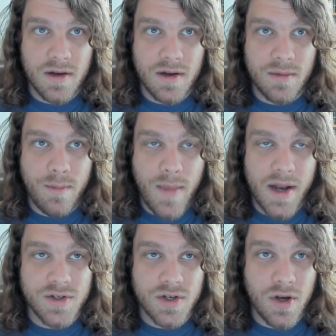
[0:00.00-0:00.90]

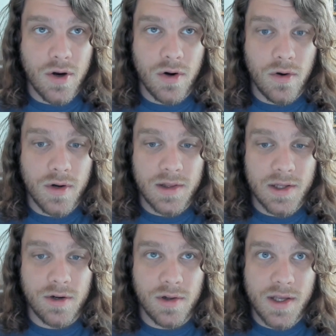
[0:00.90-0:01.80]
manage a car, or he
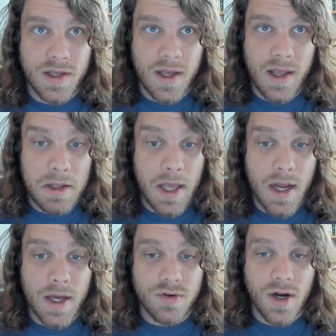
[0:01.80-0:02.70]
literally
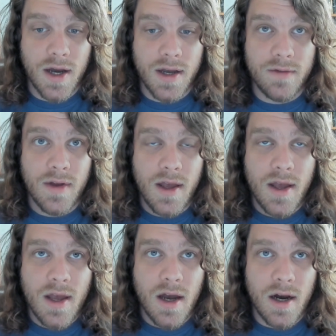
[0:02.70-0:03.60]
cannot drive.
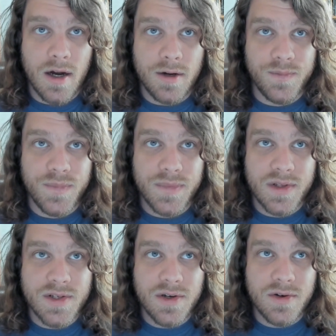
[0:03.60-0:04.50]
Um,
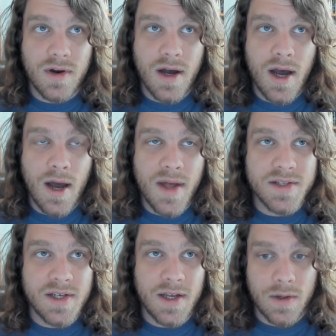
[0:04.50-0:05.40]
so I'm not
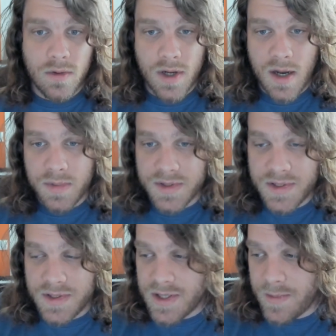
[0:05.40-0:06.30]
saying there were
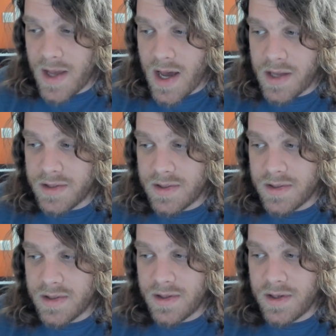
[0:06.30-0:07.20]
accomplices. I'm not,
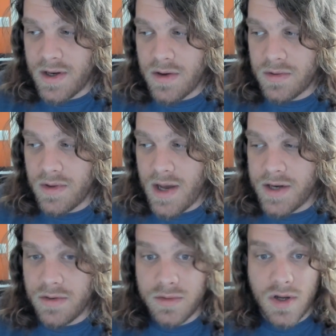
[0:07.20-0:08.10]
you know, I
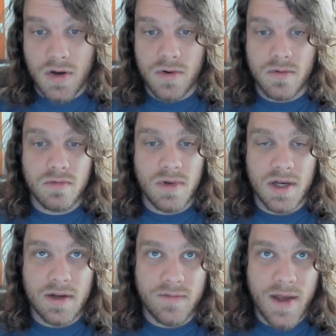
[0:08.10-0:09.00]
don't know
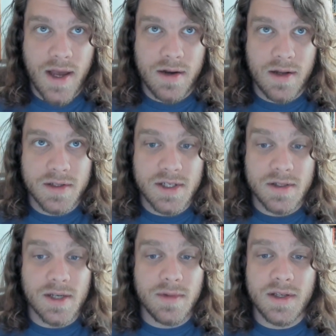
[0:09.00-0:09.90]
any of that. Uh, so
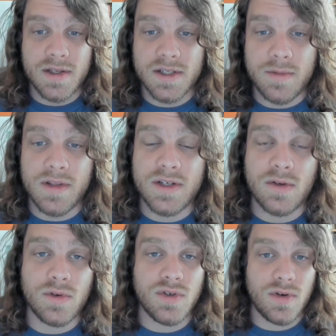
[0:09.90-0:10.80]
some of these some of these
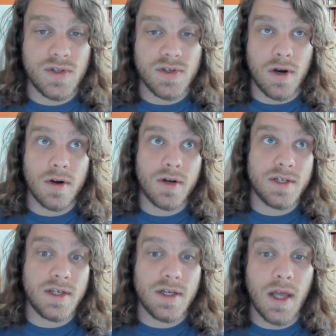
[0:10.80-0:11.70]
school shootings are
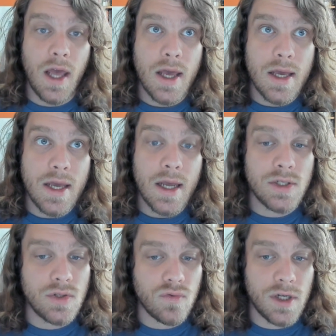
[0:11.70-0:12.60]
indeed
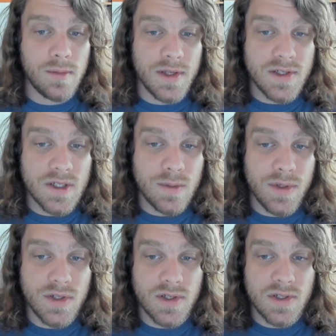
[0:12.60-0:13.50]
extremely
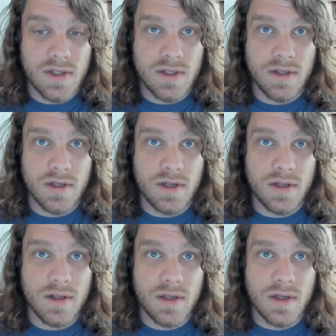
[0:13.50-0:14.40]
suspicious. The
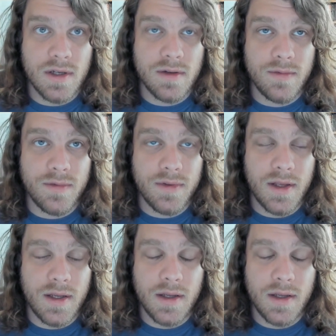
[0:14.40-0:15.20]
the the